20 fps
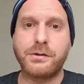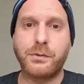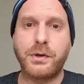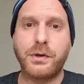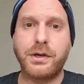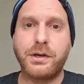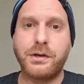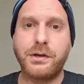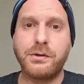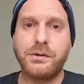we
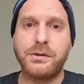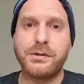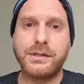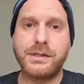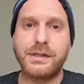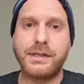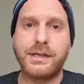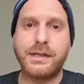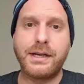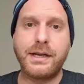use
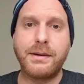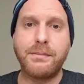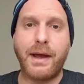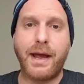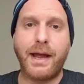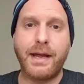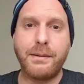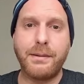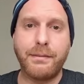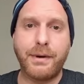
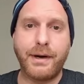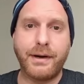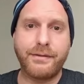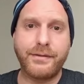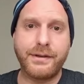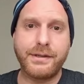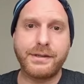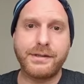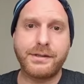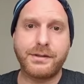DMA
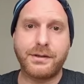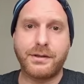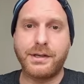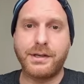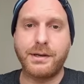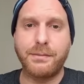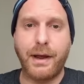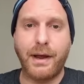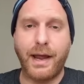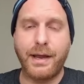buffers or
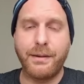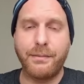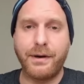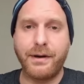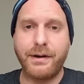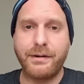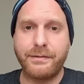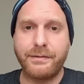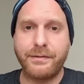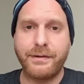
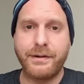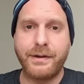DMA-buff.